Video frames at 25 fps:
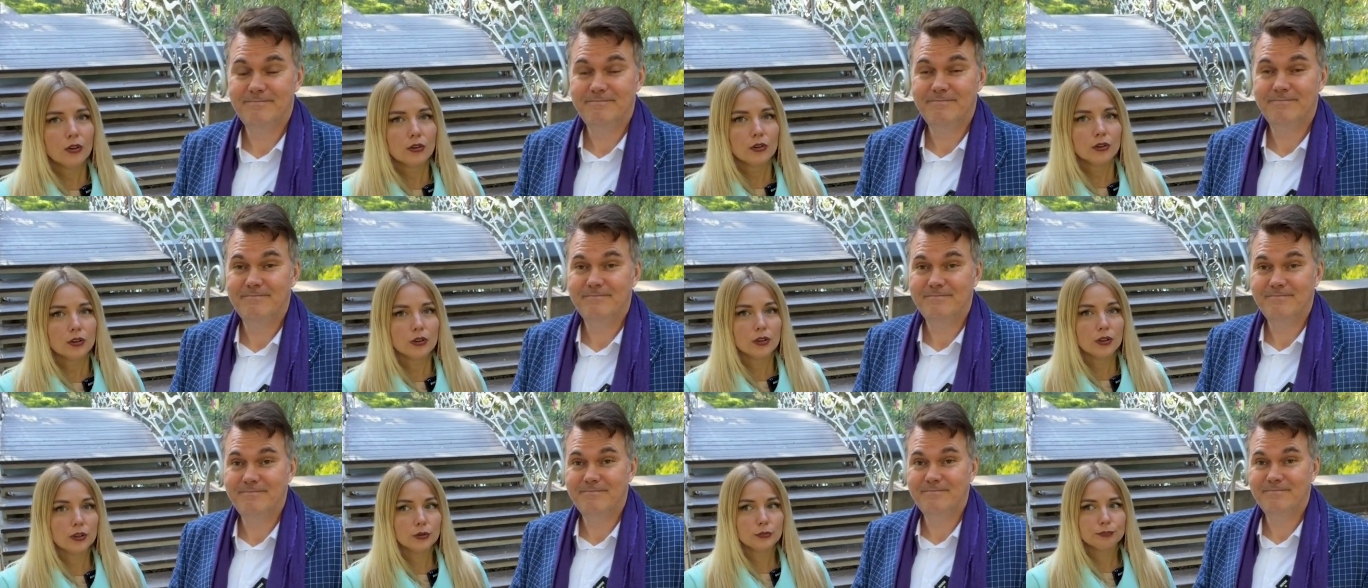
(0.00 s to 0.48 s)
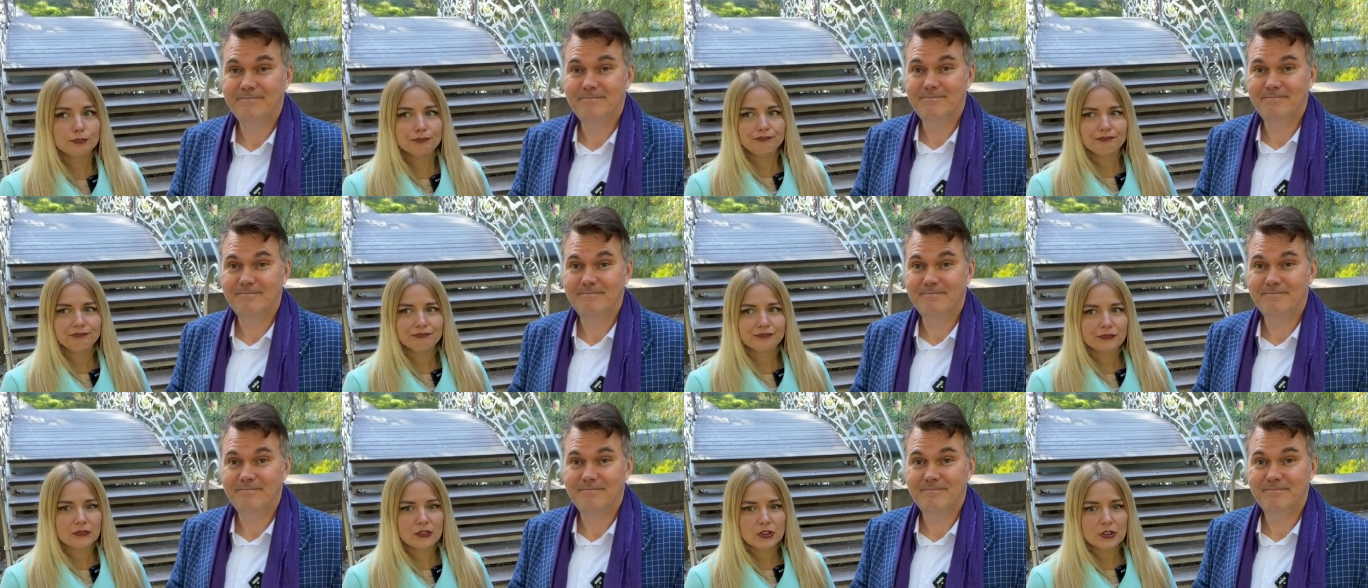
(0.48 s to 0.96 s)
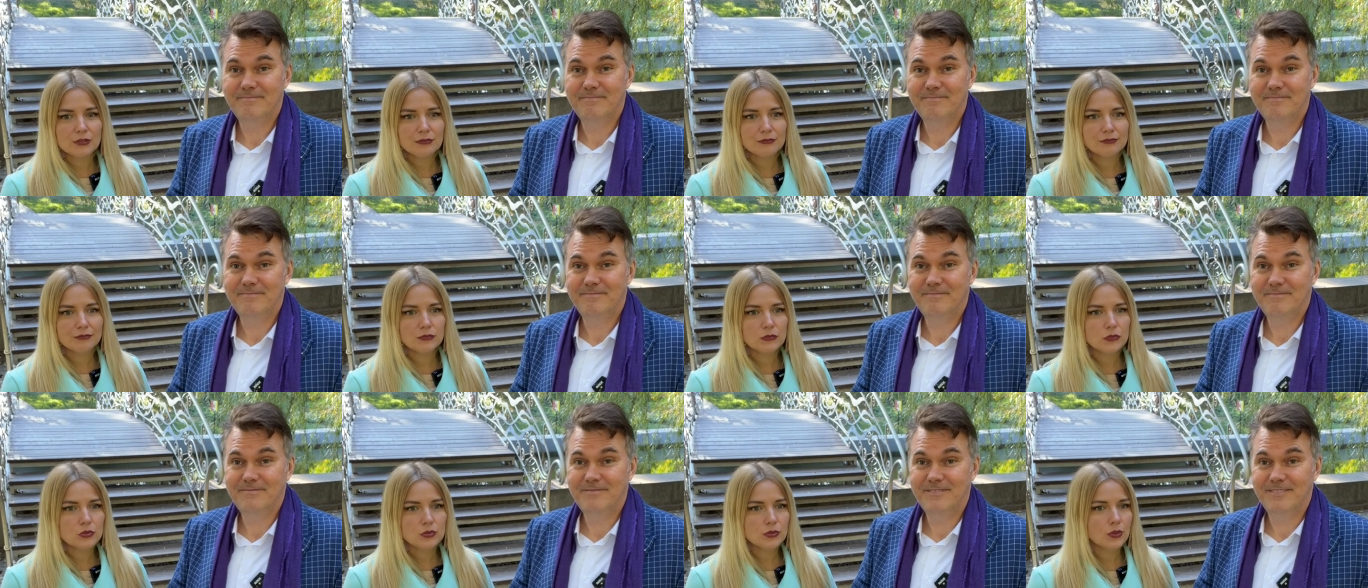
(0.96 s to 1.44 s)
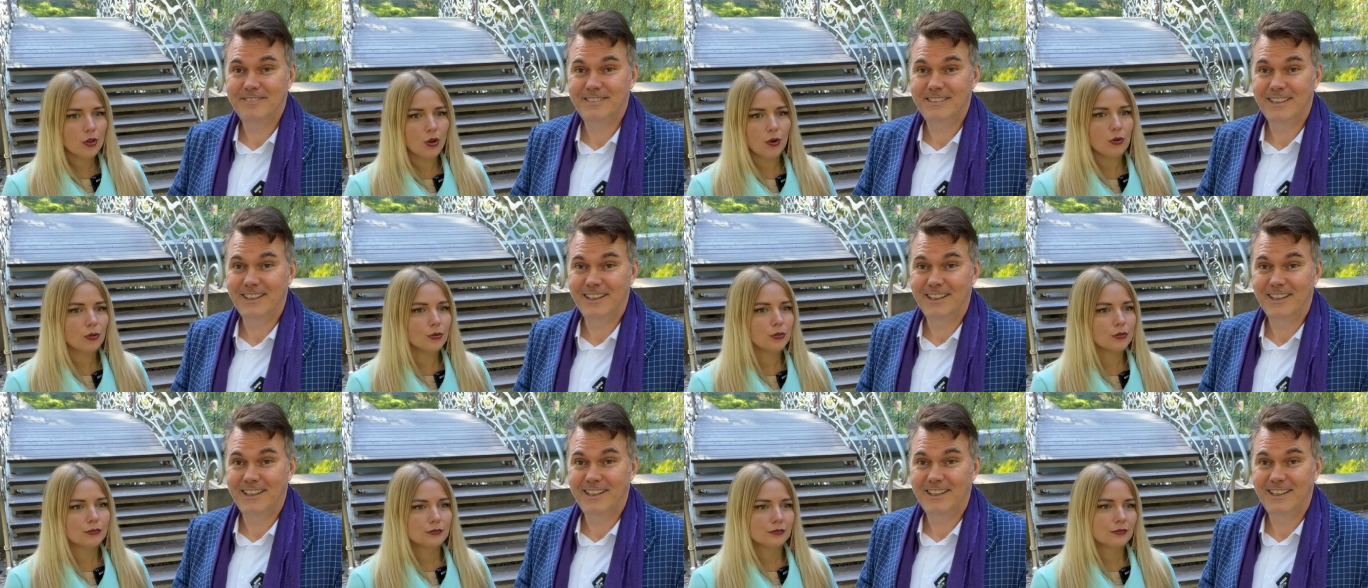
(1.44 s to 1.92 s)

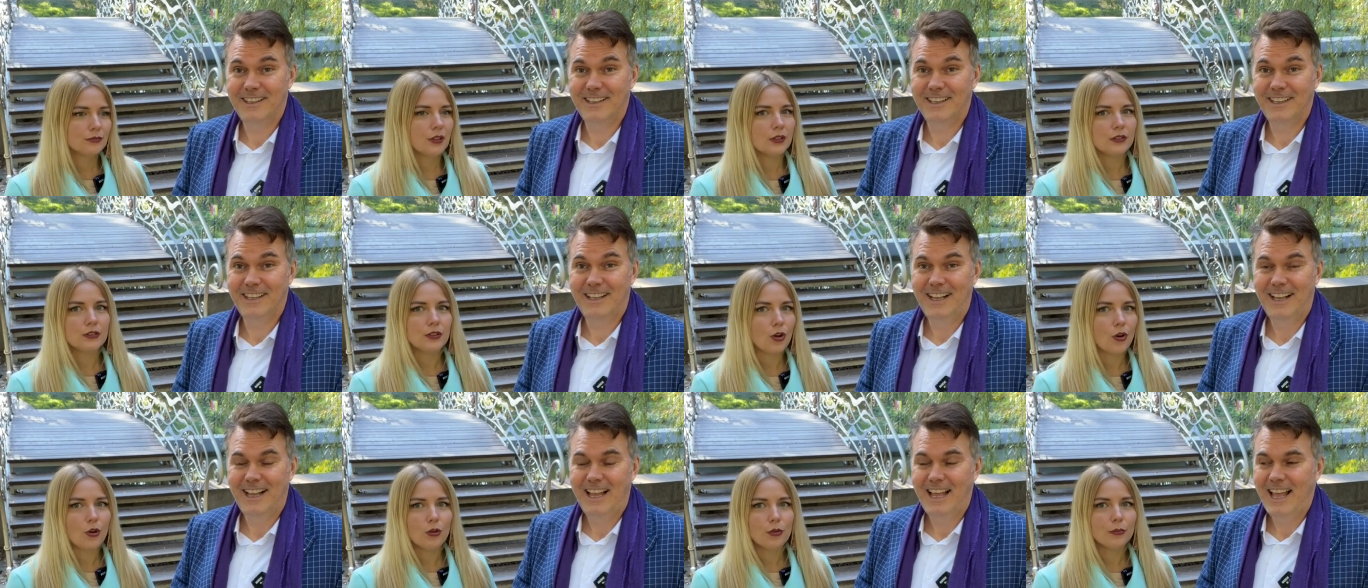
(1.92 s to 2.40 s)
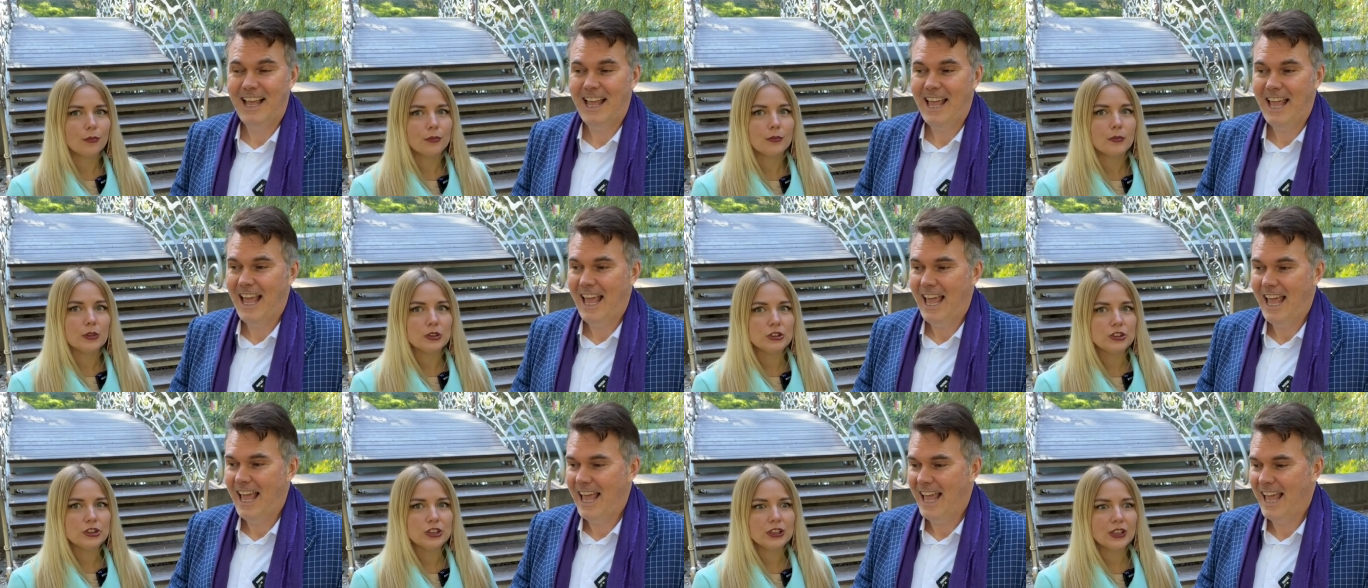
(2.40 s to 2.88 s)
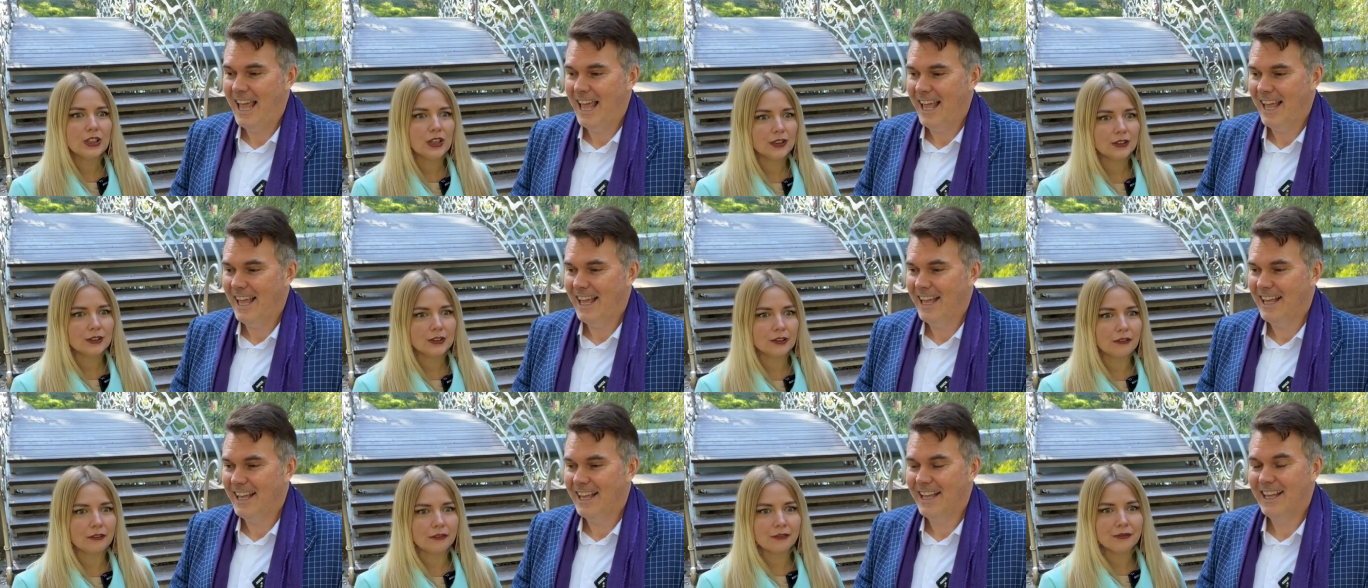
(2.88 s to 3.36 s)
Speaker 1: No. She can